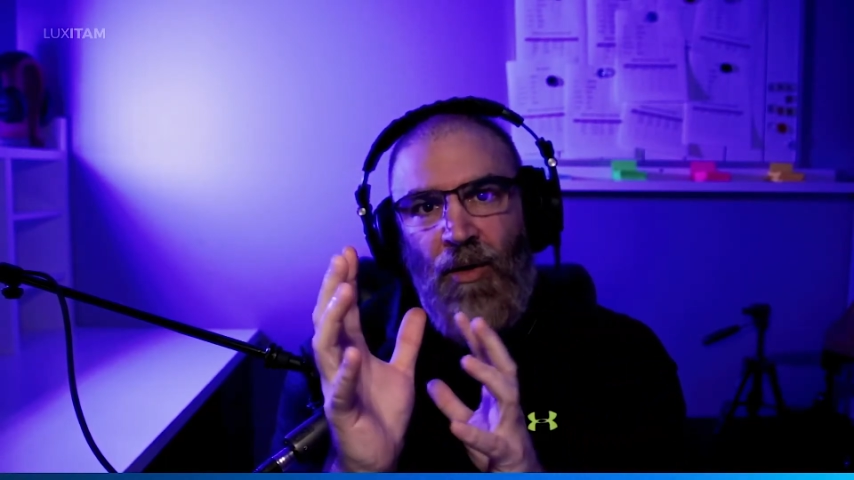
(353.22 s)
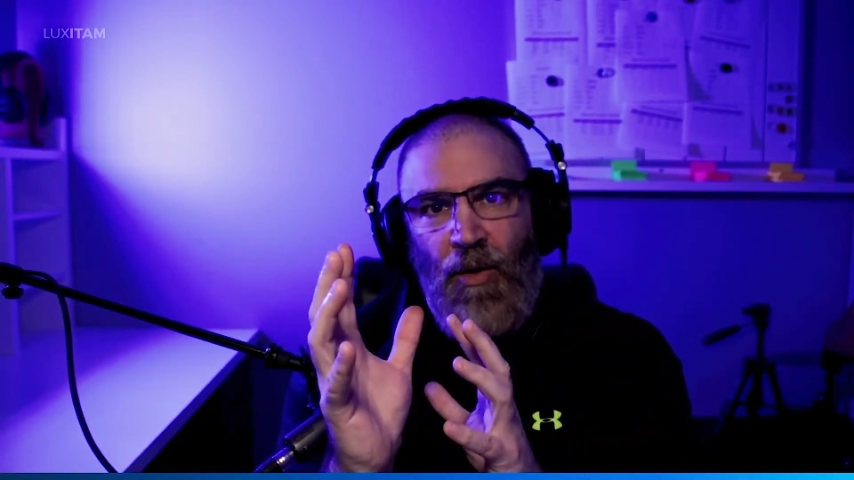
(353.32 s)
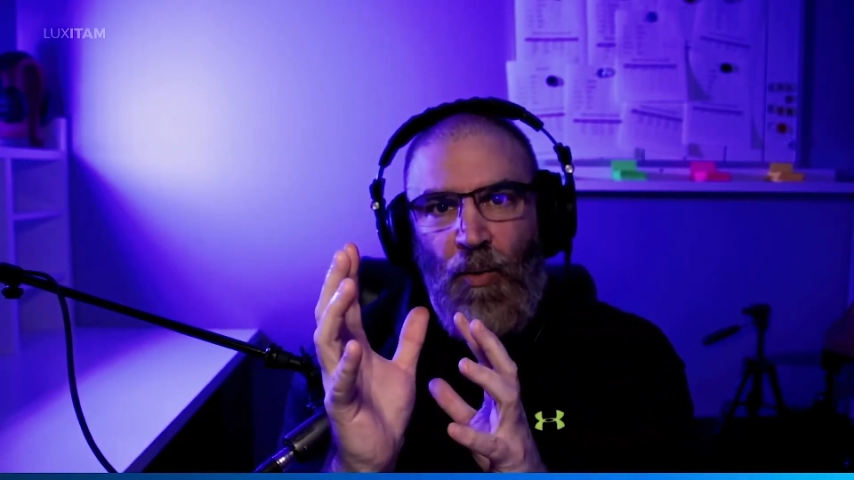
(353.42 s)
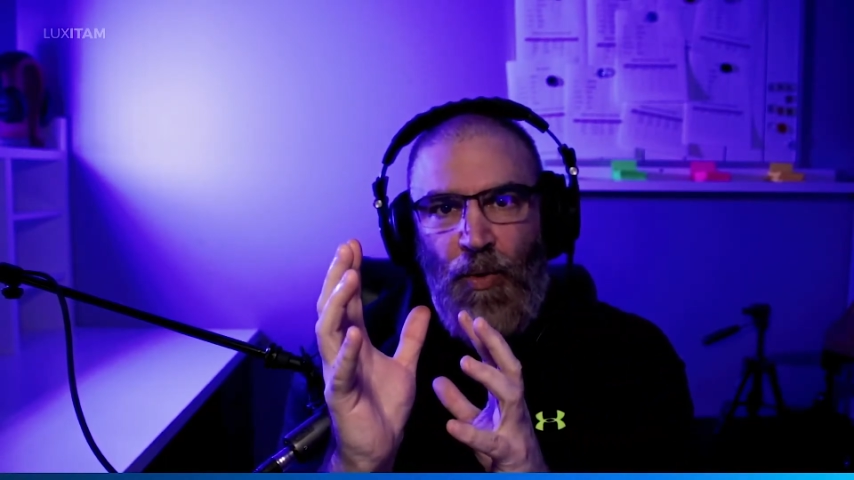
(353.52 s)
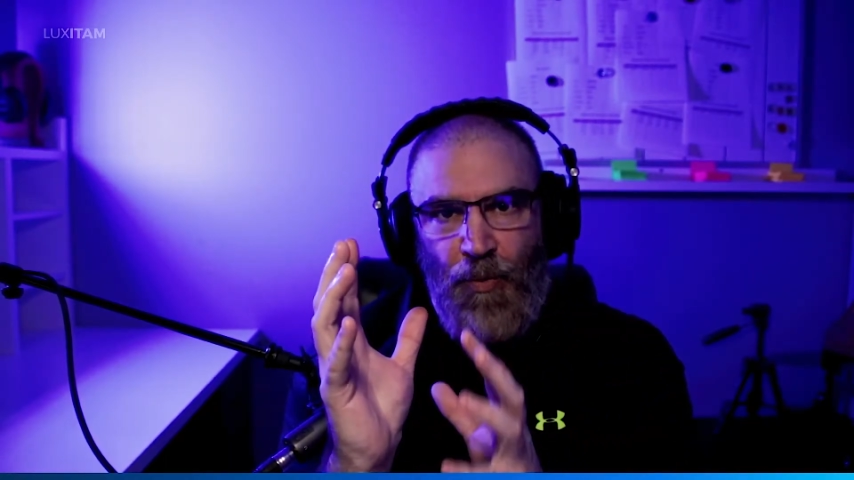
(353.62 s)

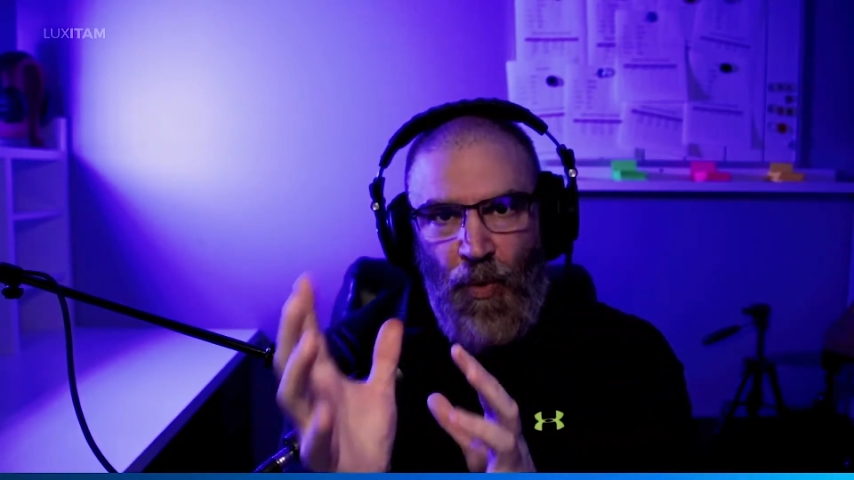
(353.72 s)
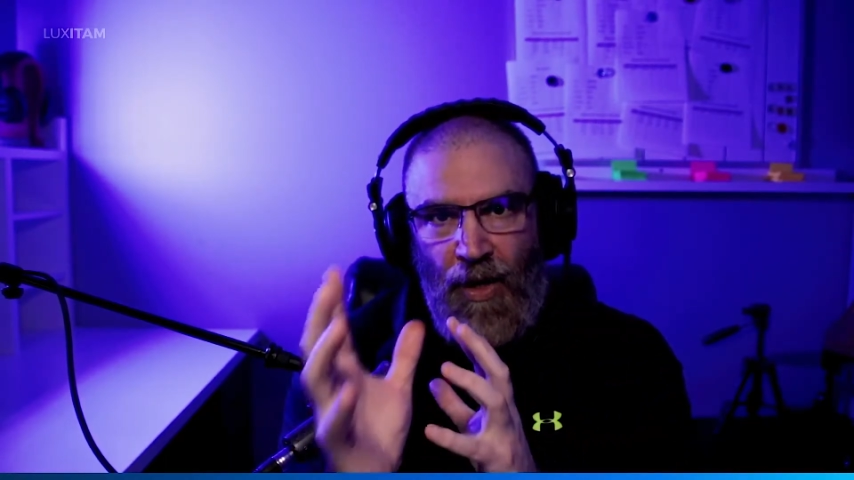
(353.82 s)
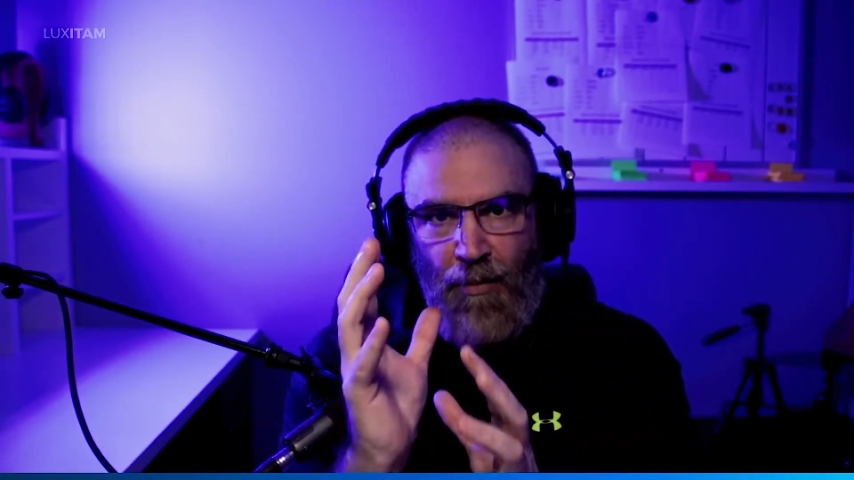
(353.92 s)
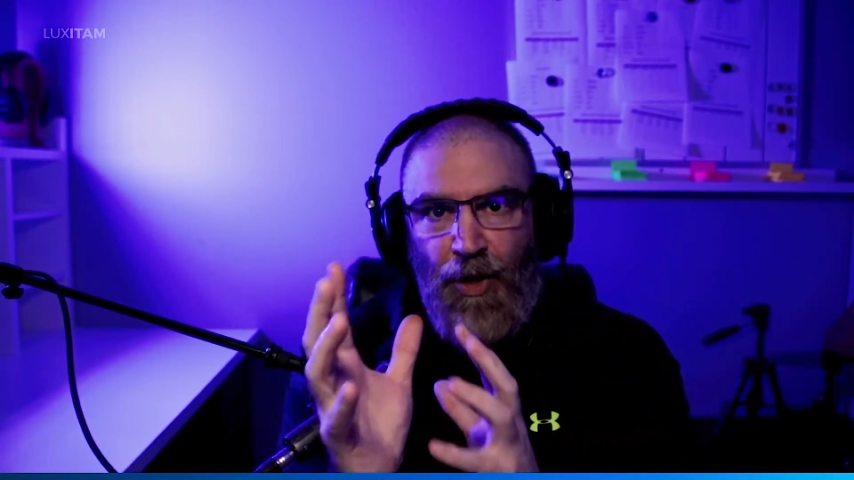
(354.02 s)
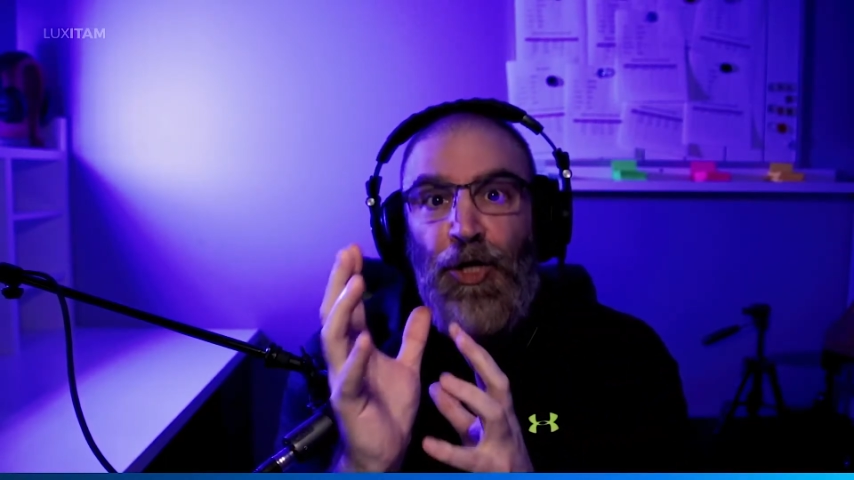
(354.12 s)
with what
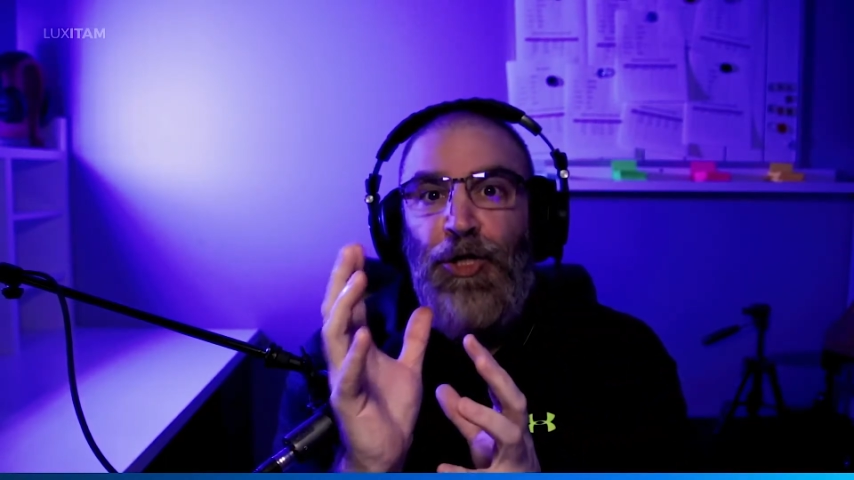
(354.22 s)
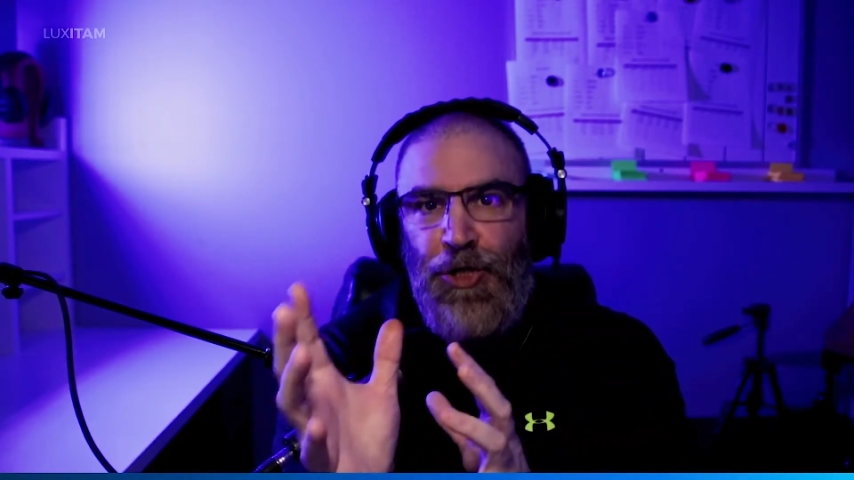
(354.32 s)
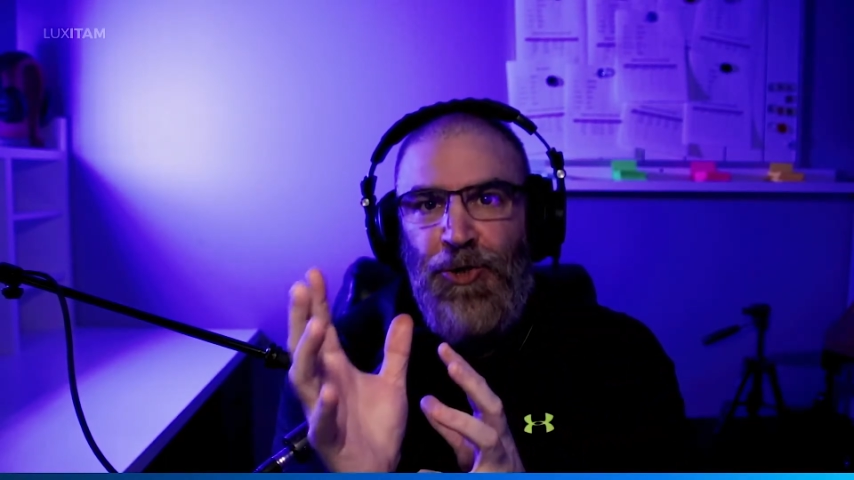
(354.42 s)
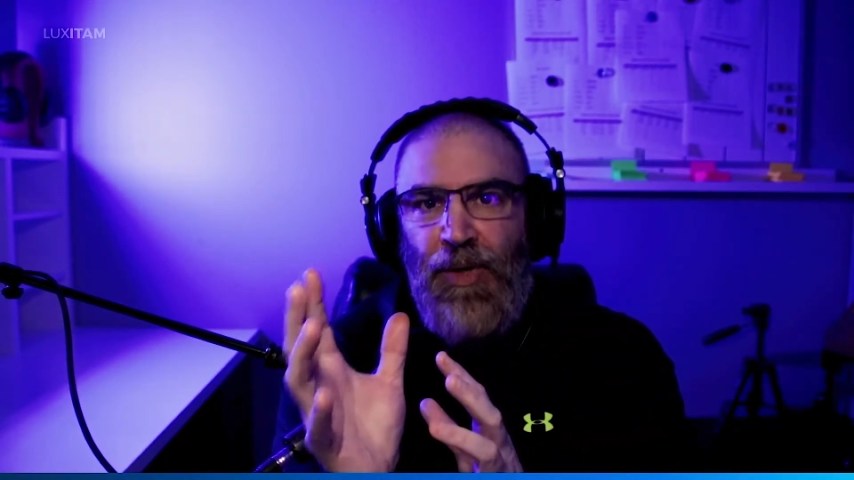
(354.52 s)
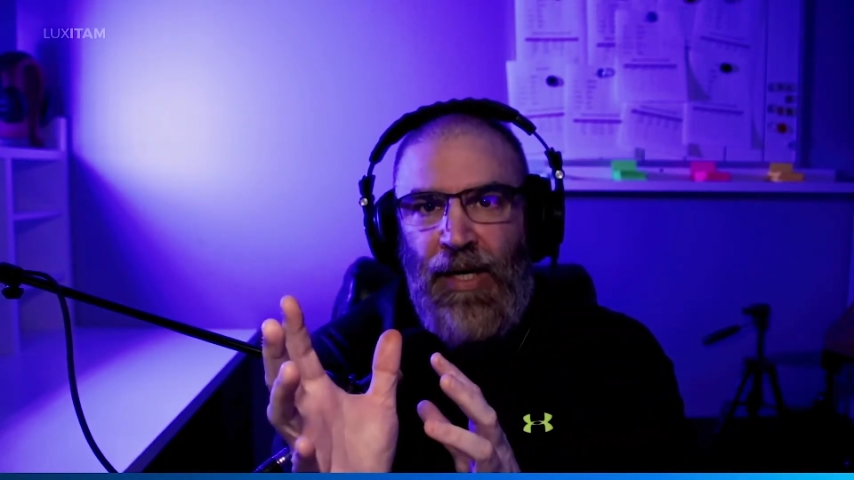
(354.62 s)
I'm going to
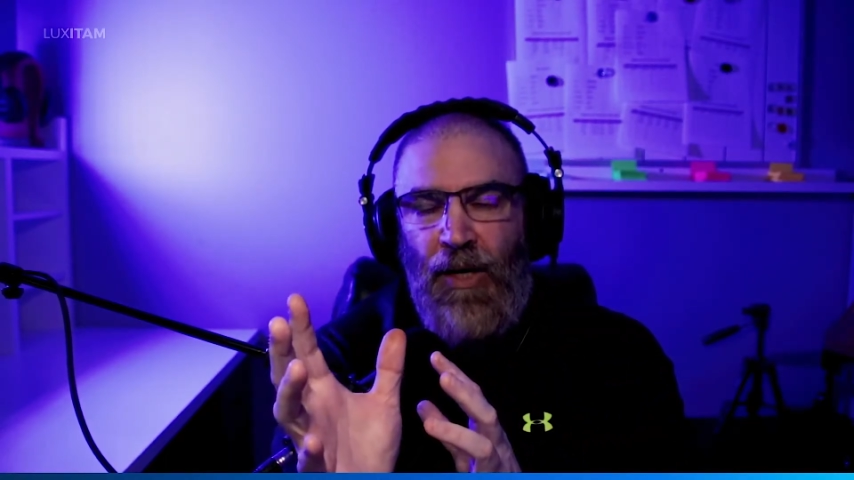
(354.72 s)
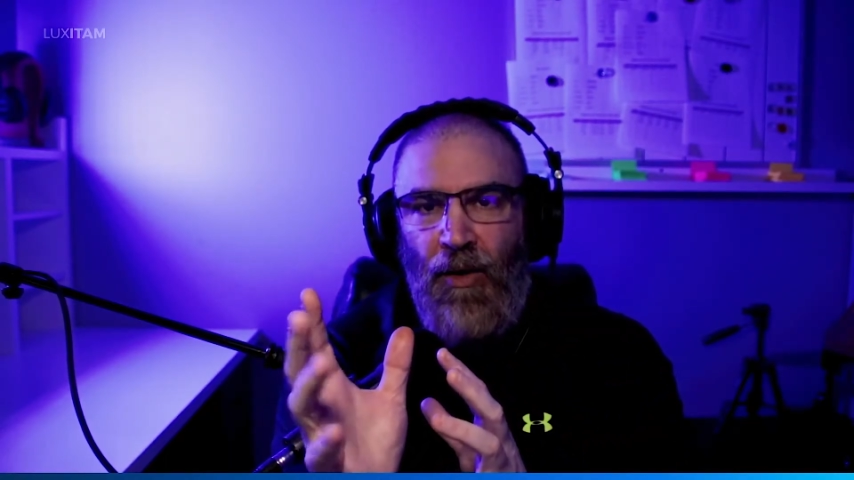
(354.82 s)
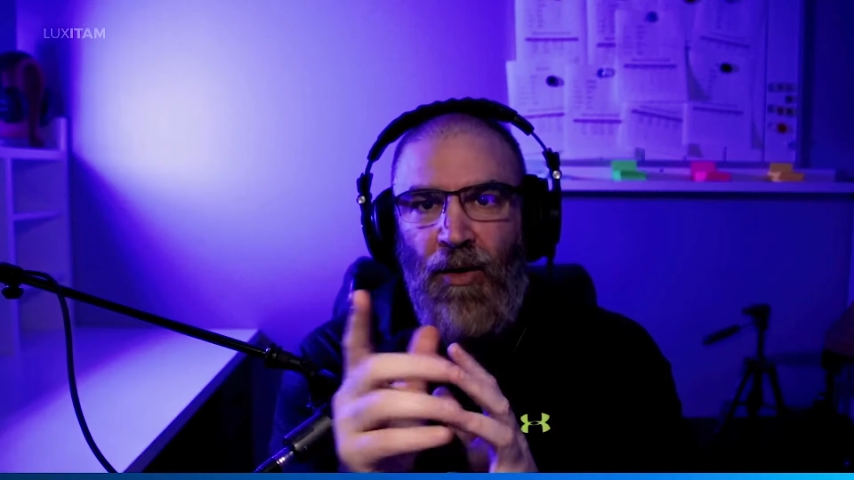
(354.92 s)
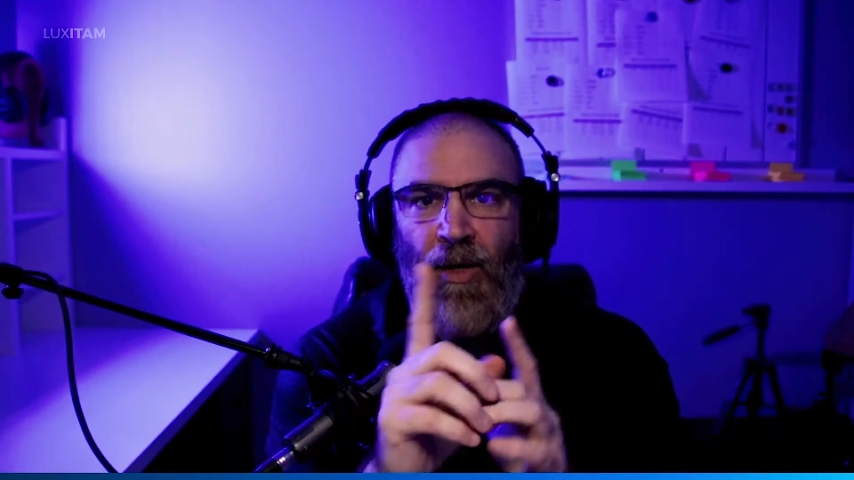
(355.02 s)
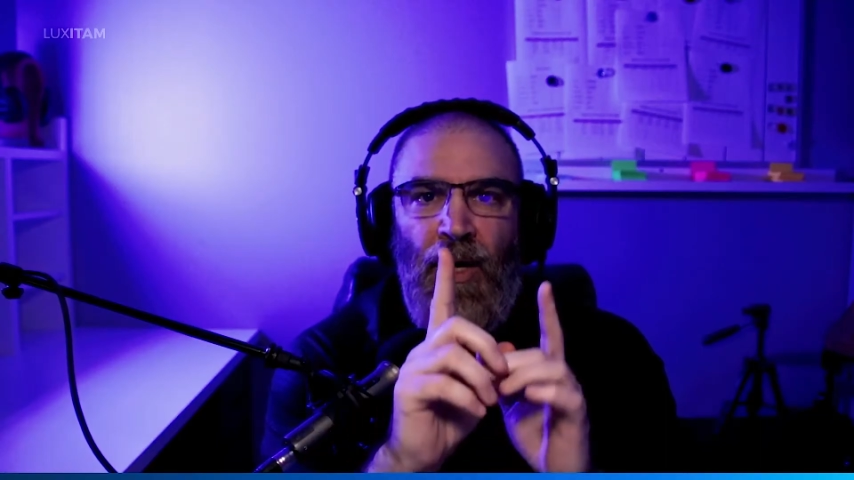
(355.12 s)
do here.